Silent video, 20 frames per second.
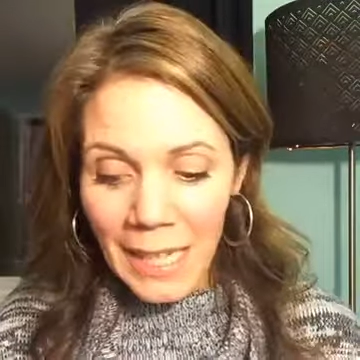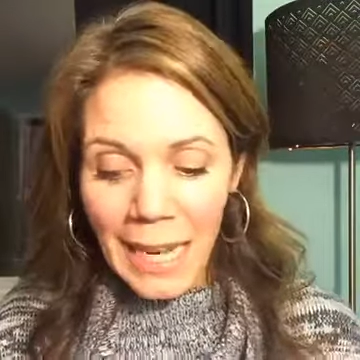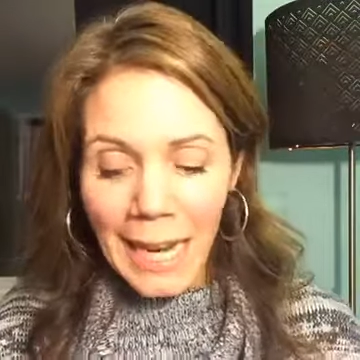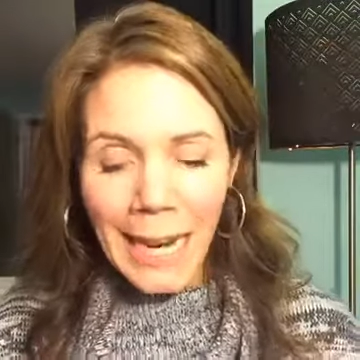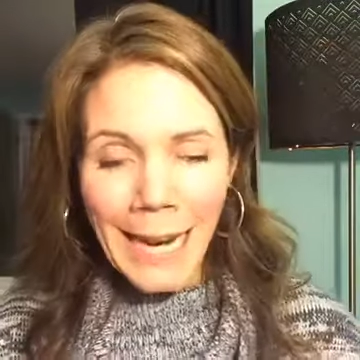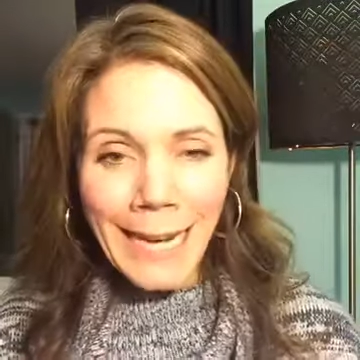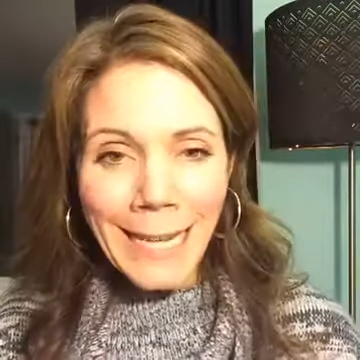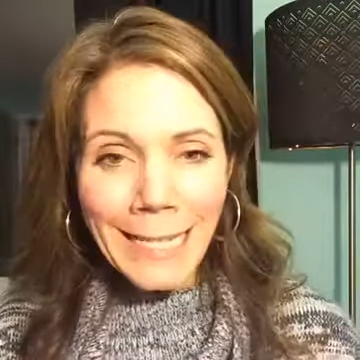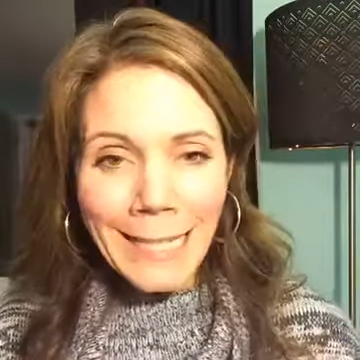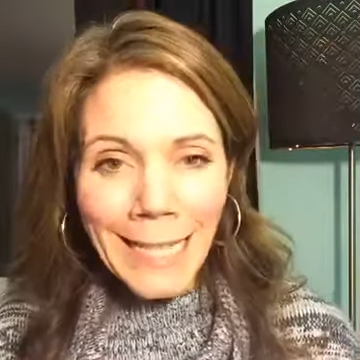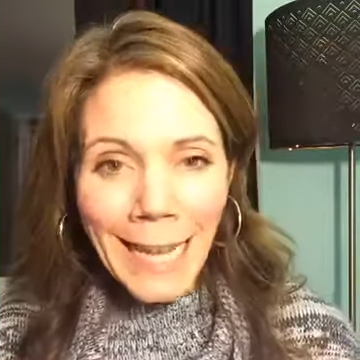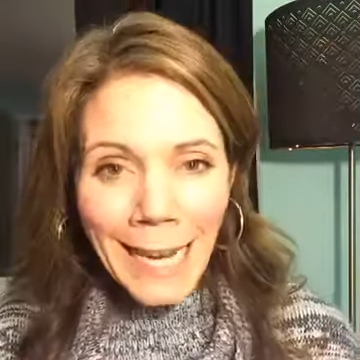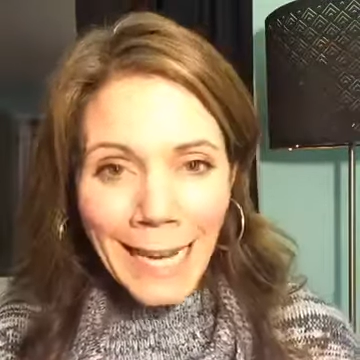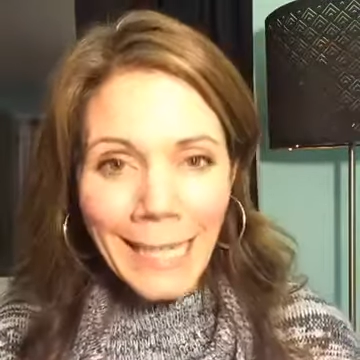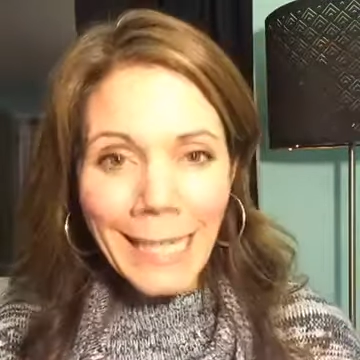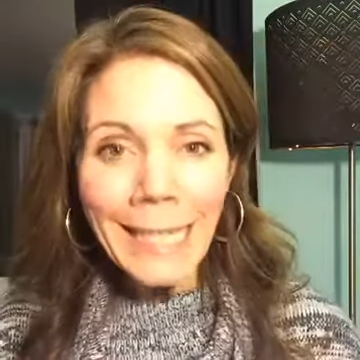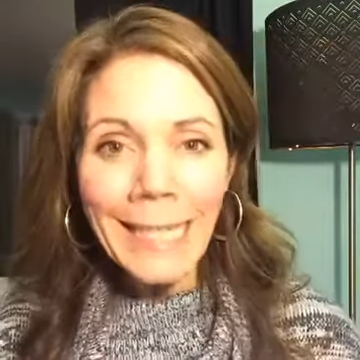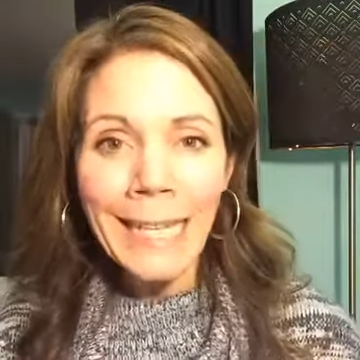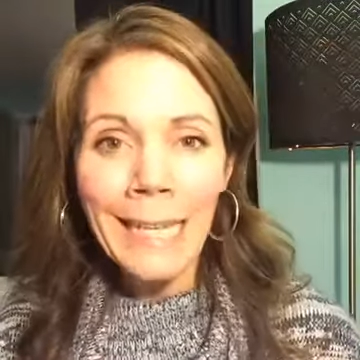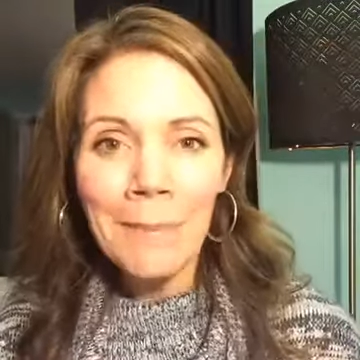
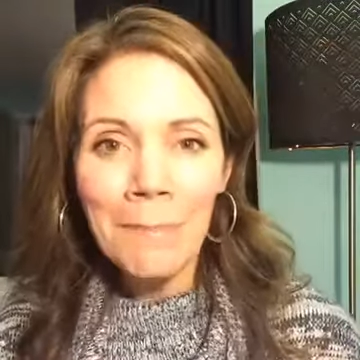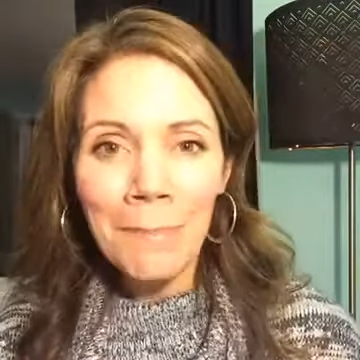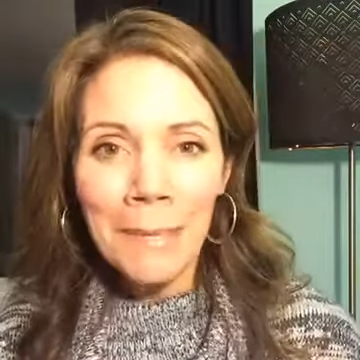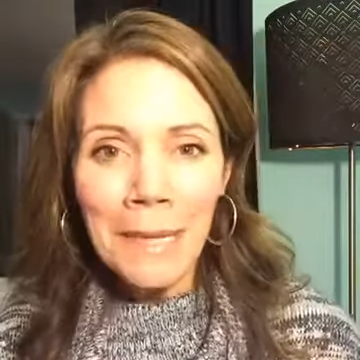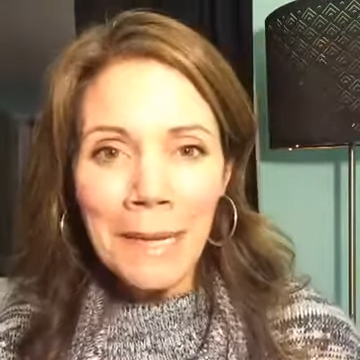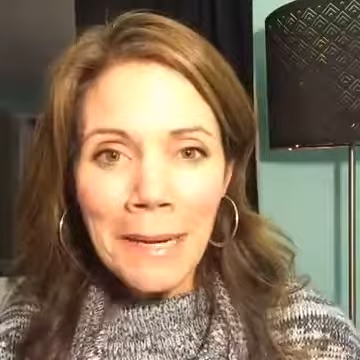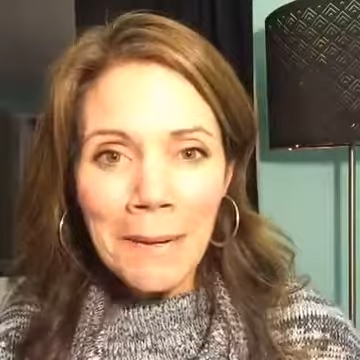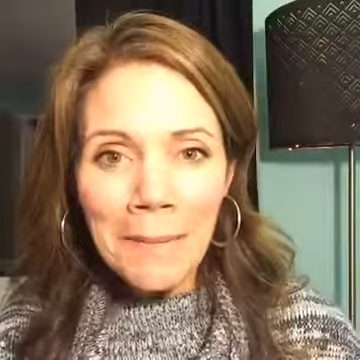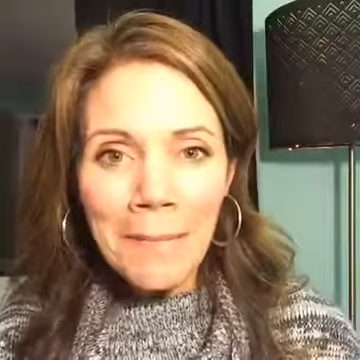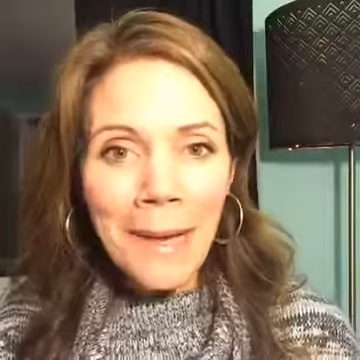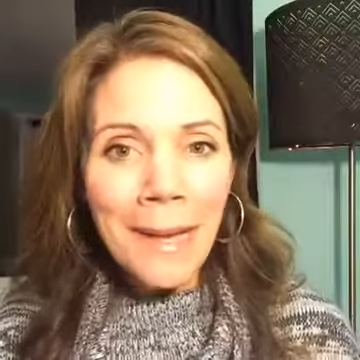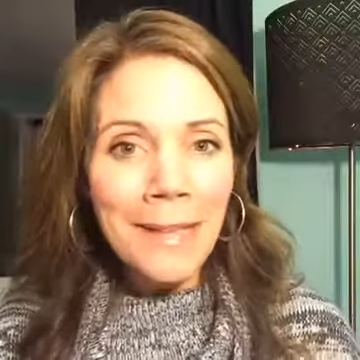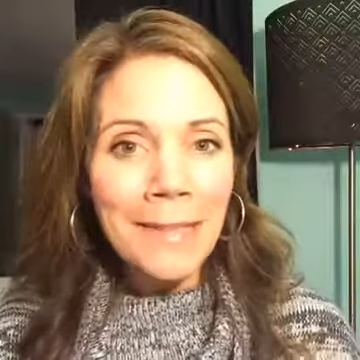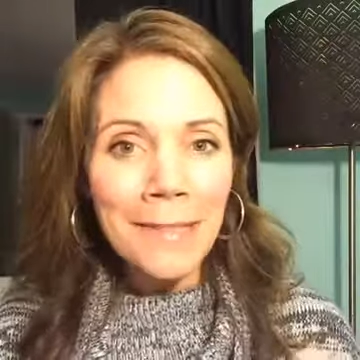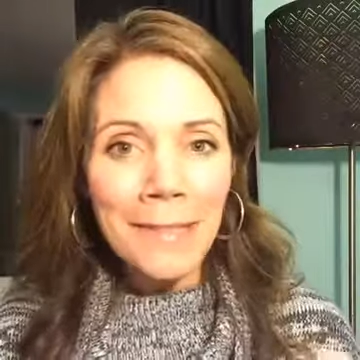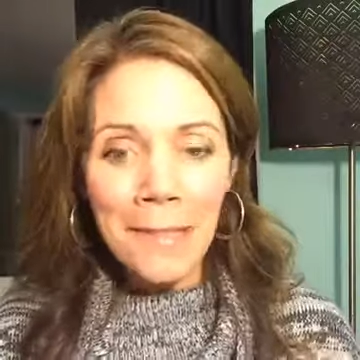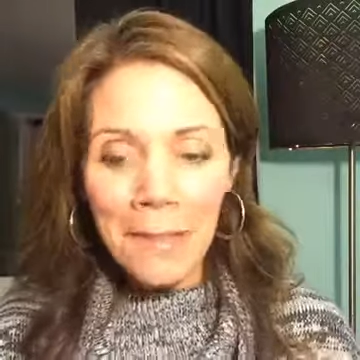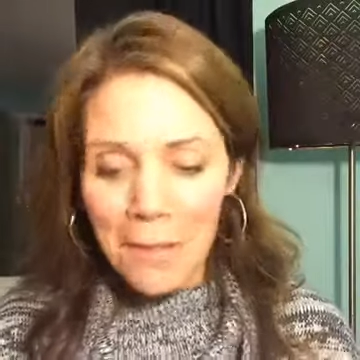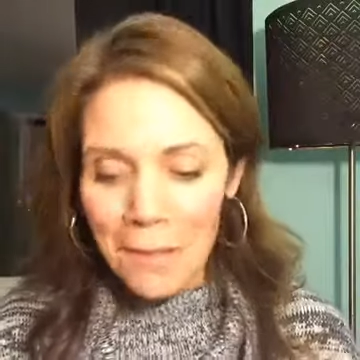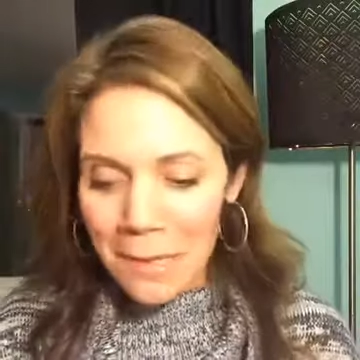anxiety, PMS,
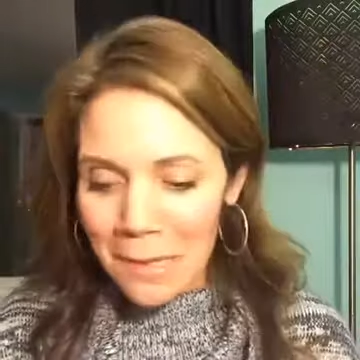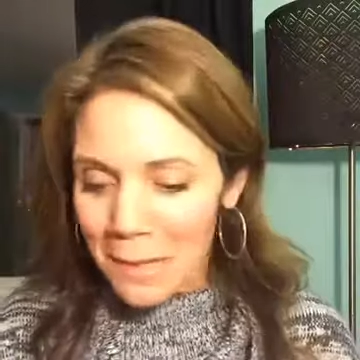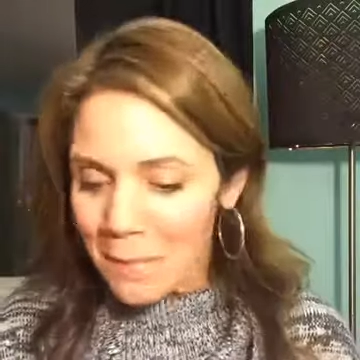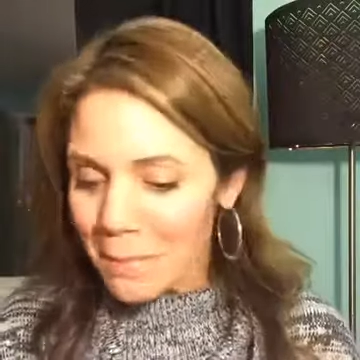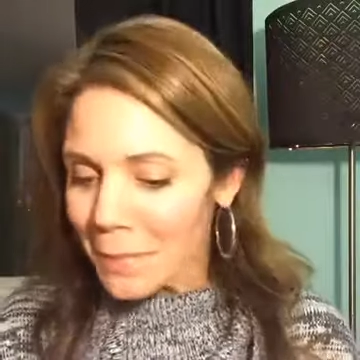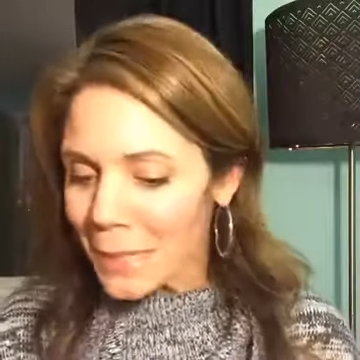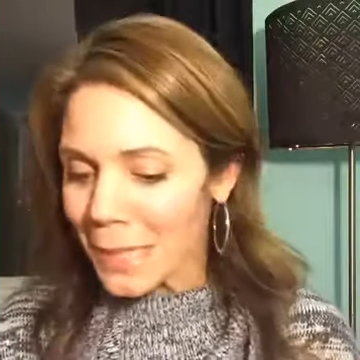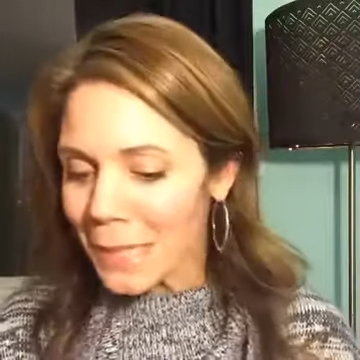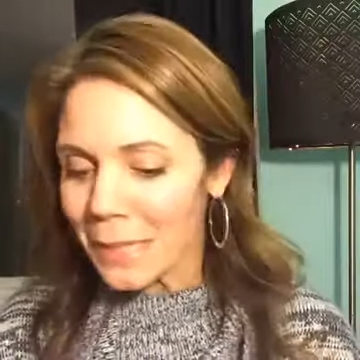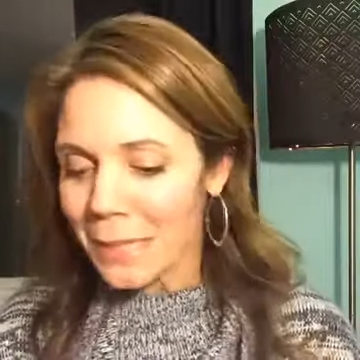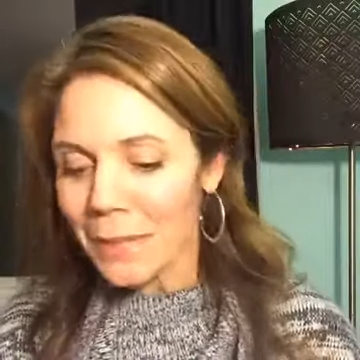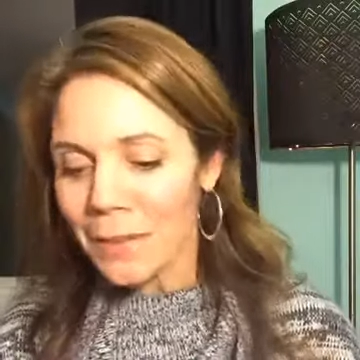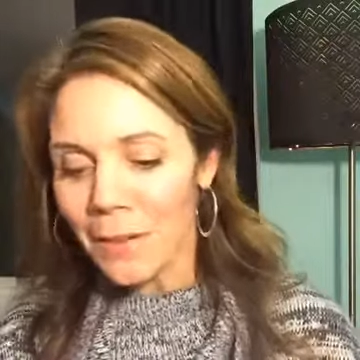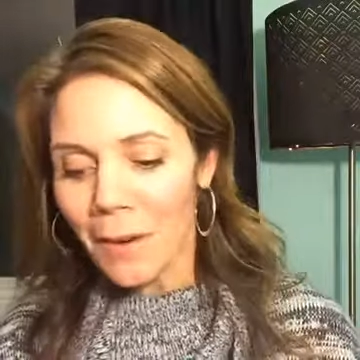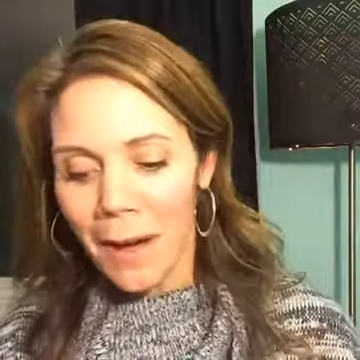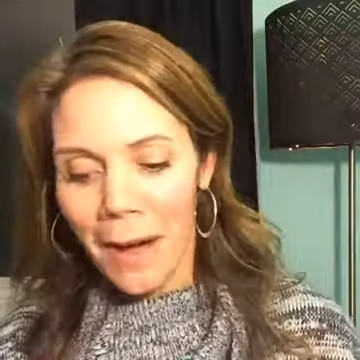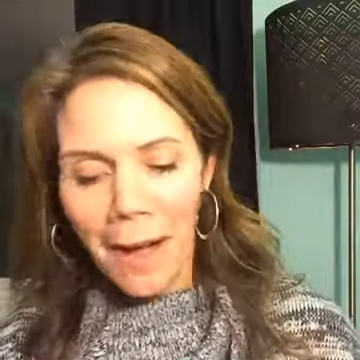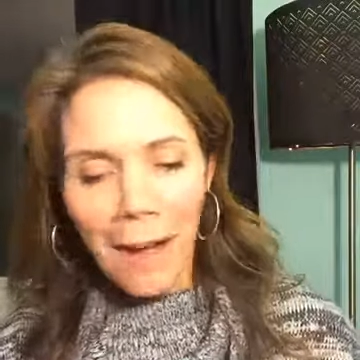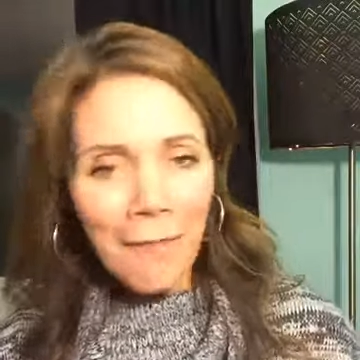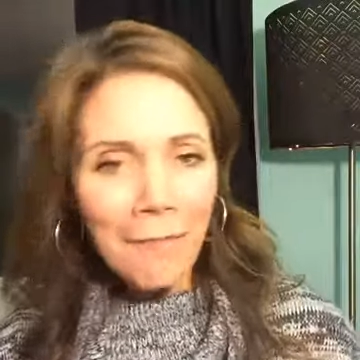low libido,
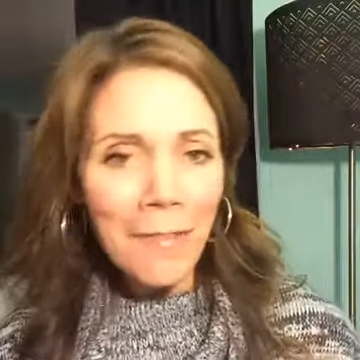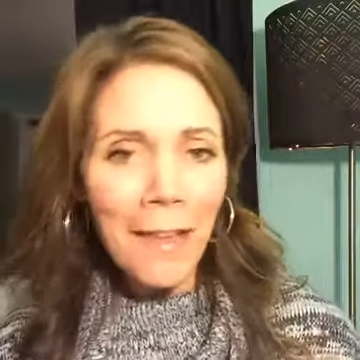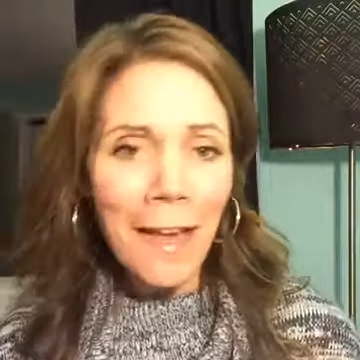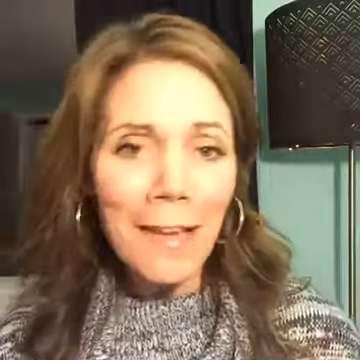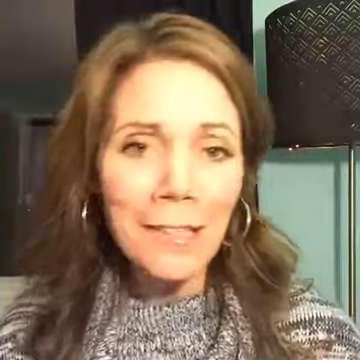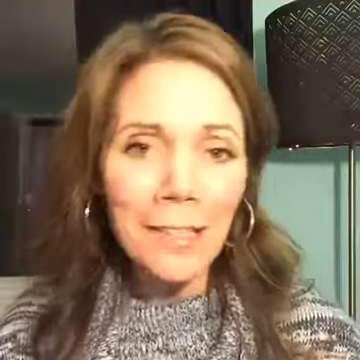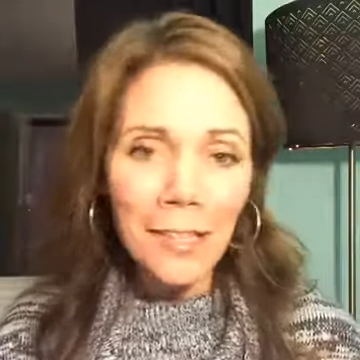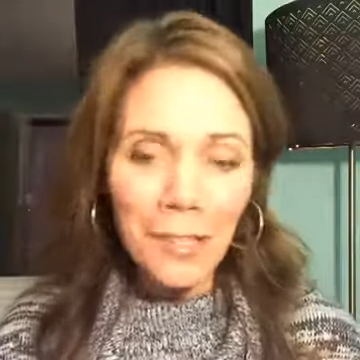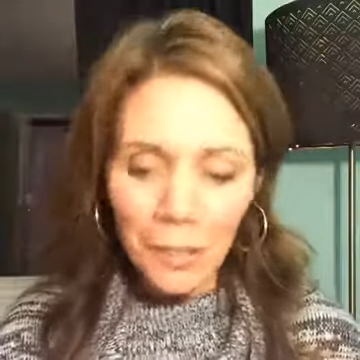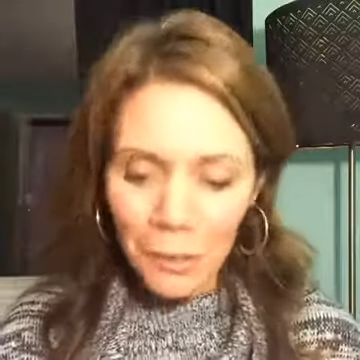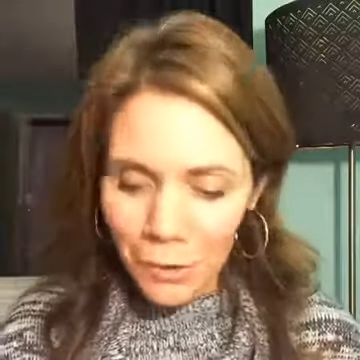hot flashes,